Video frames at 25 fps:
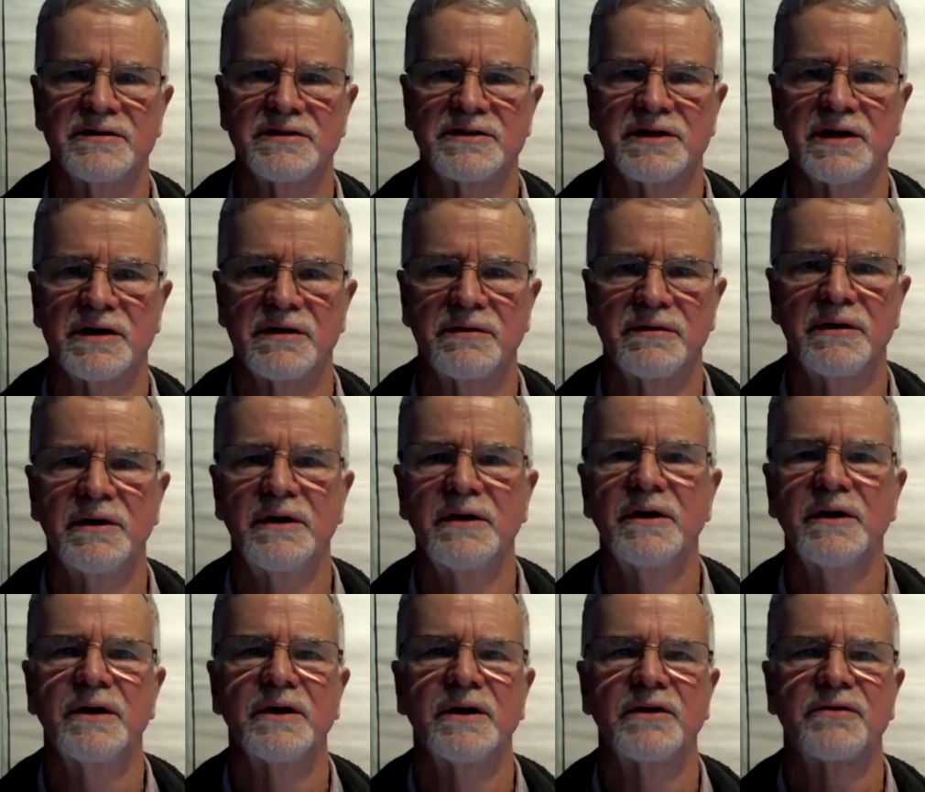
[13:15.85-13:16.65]
So
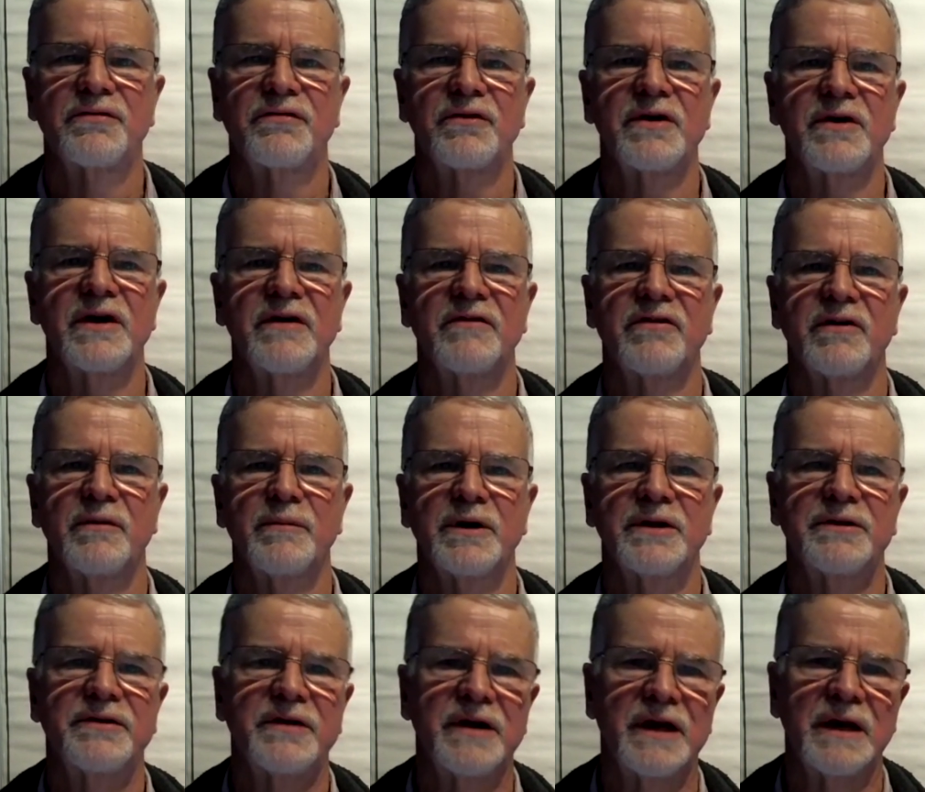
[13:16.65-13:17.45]
3 of them are
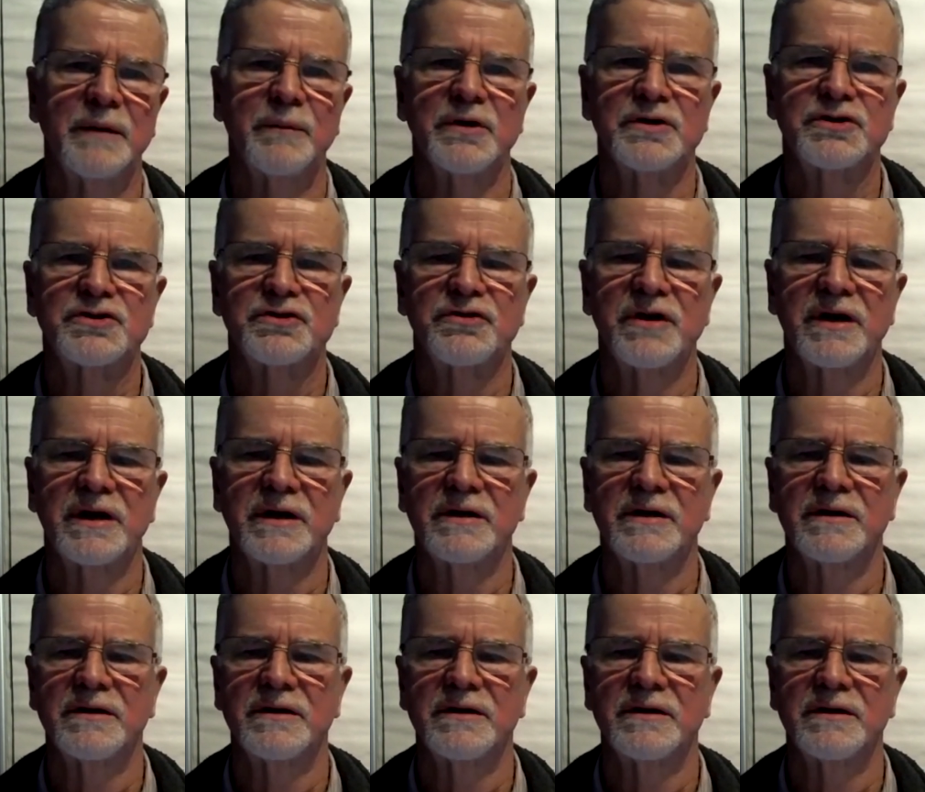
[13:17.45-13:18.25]
dealing with
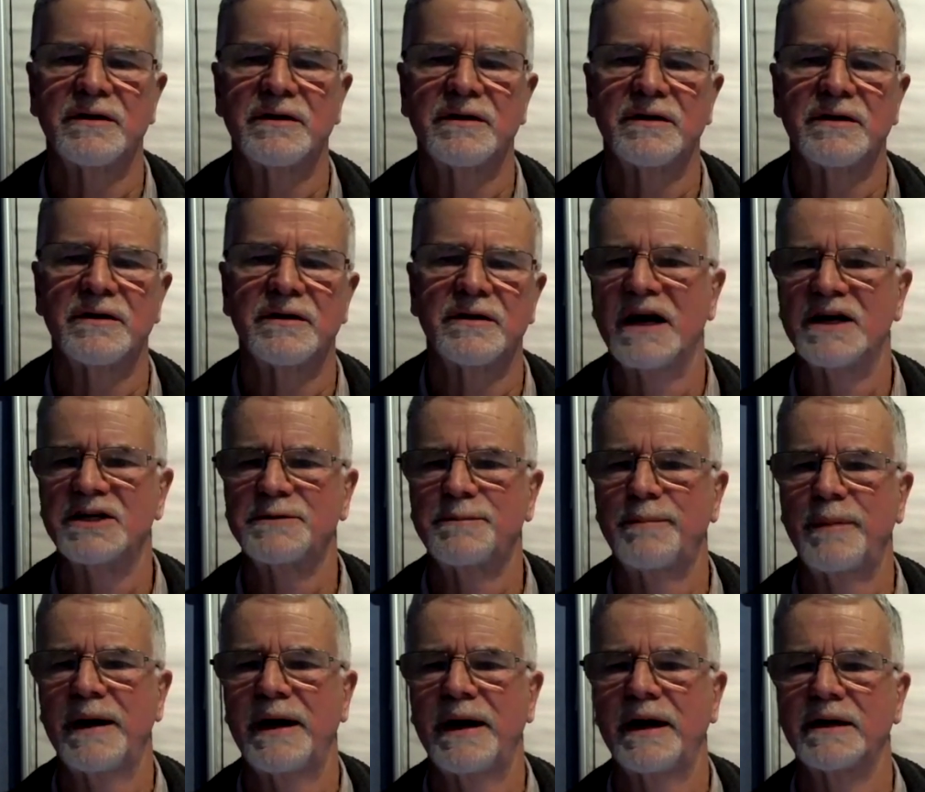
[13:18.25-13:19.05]
triggers,
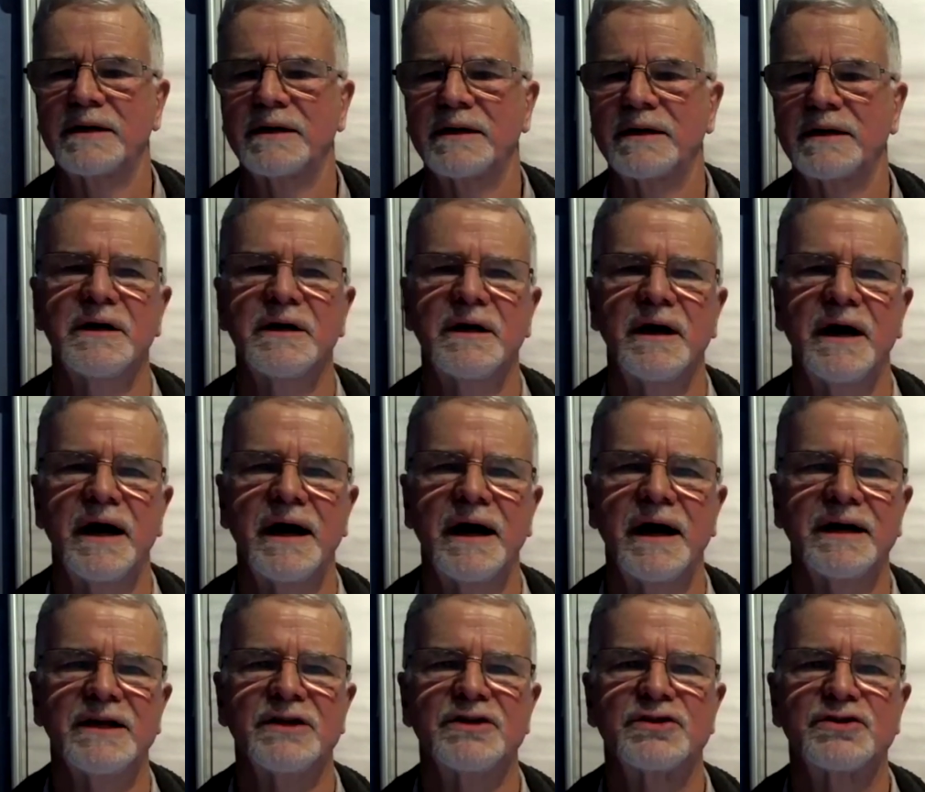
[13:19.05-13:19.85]
flashbacks,
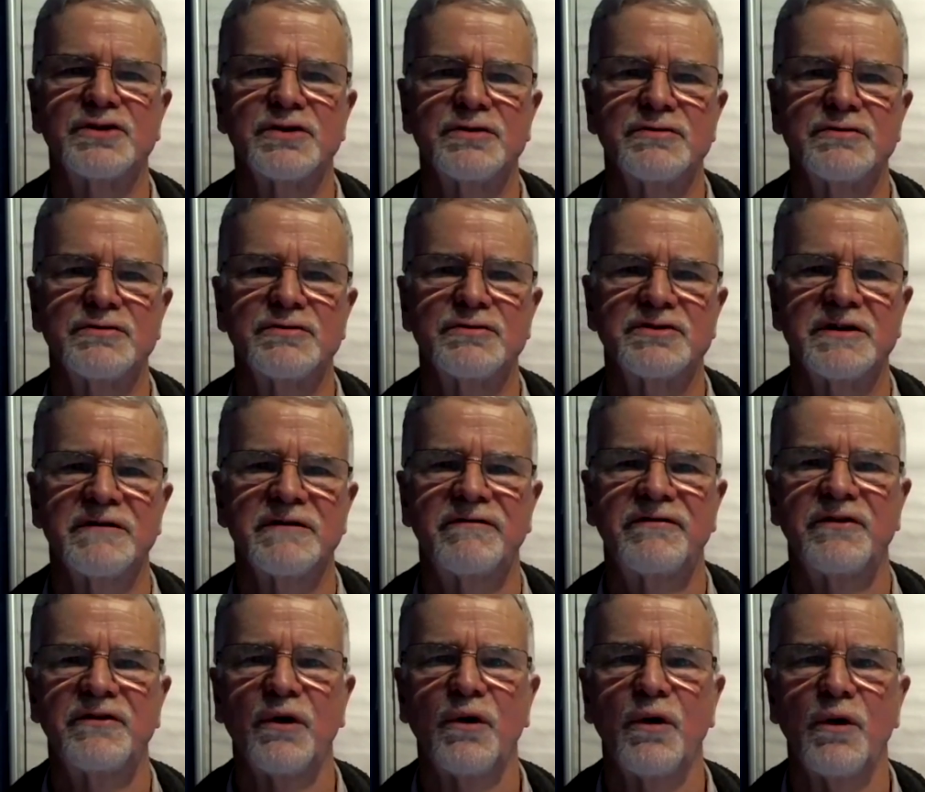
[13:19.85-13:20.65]
and
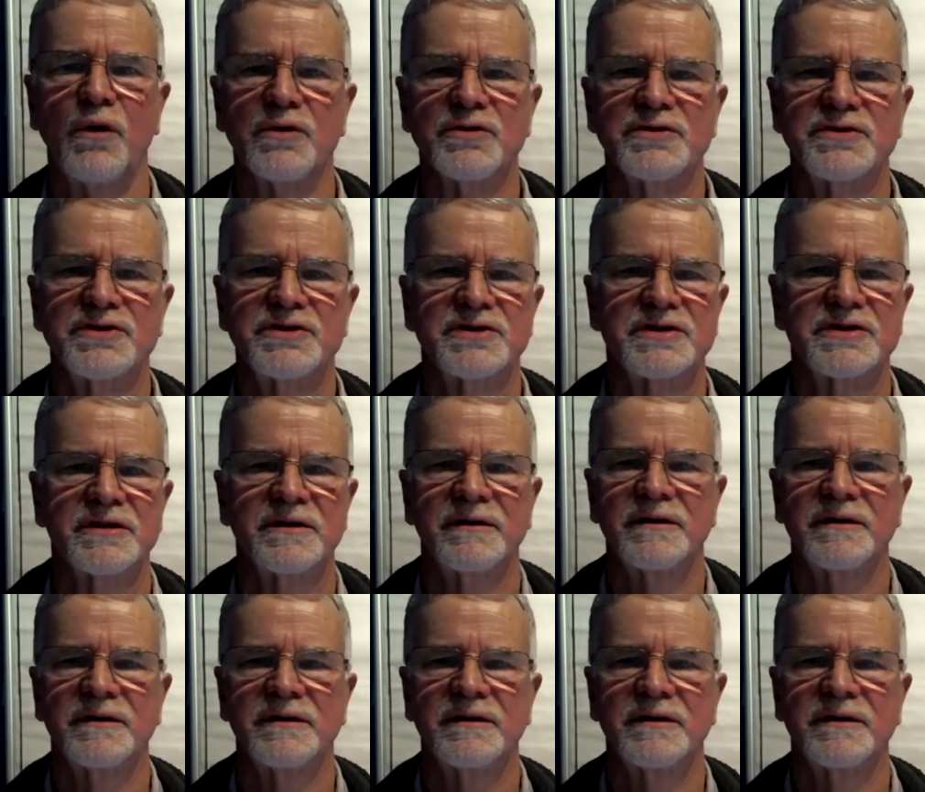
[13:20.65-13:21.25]
intrusive thoughts.